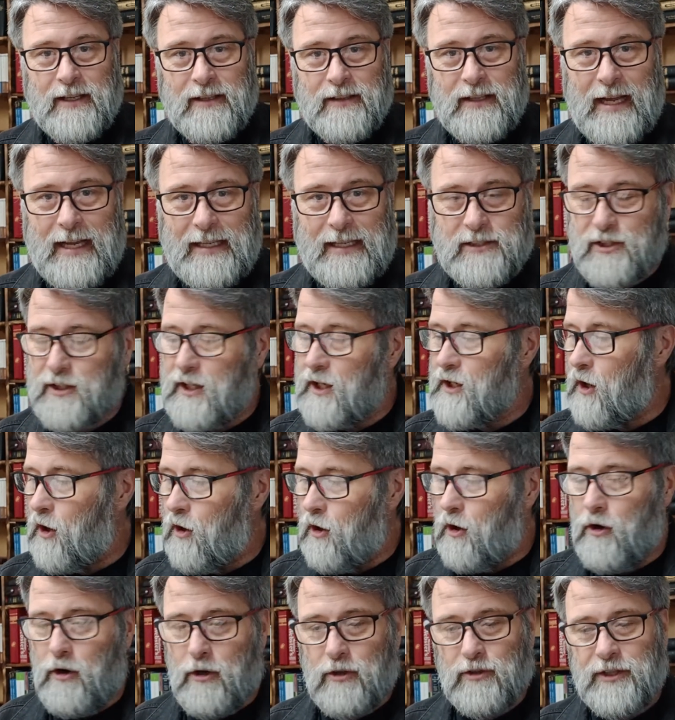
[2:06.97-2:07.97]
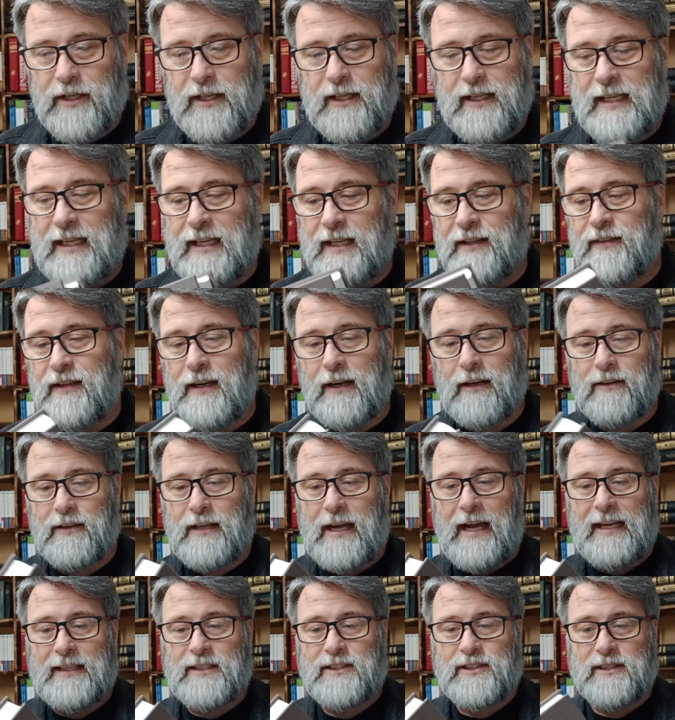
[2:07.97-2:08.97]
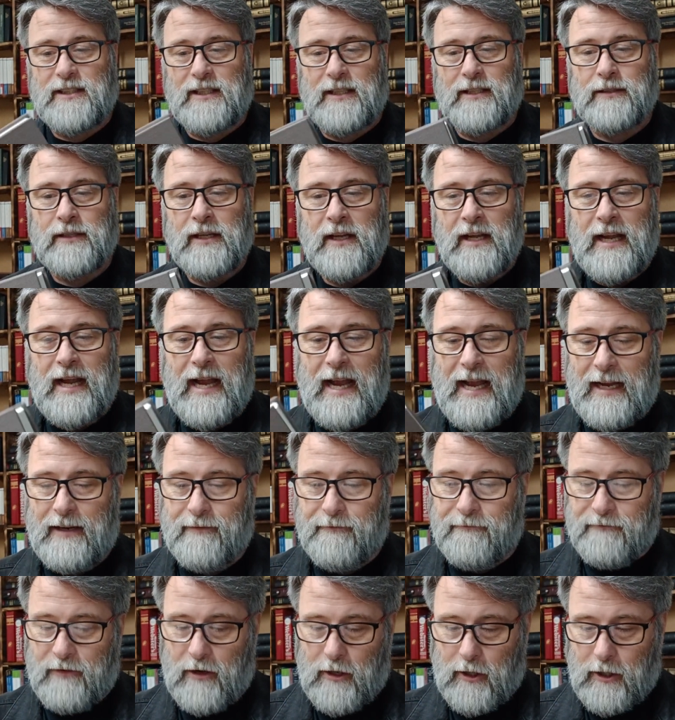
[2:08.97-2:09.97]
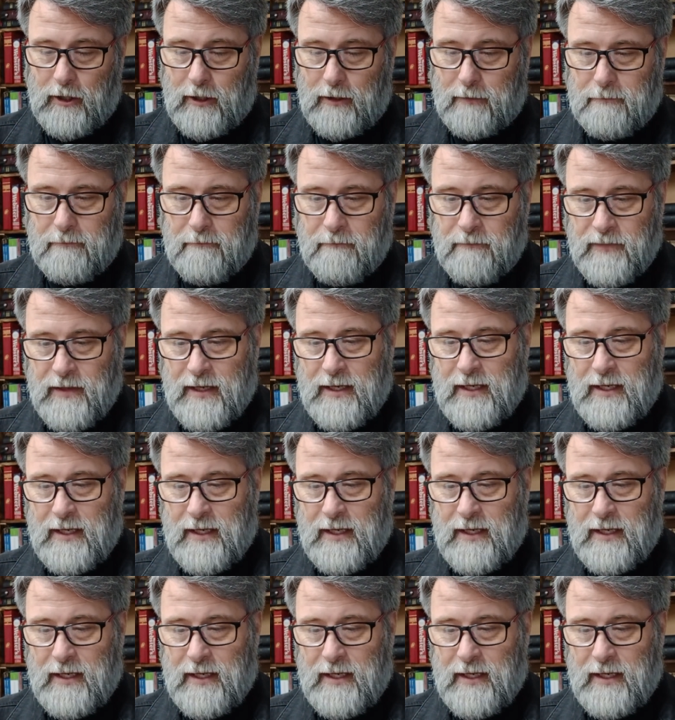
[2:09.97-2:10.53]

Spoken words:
That's going to hold it in there nice and firm.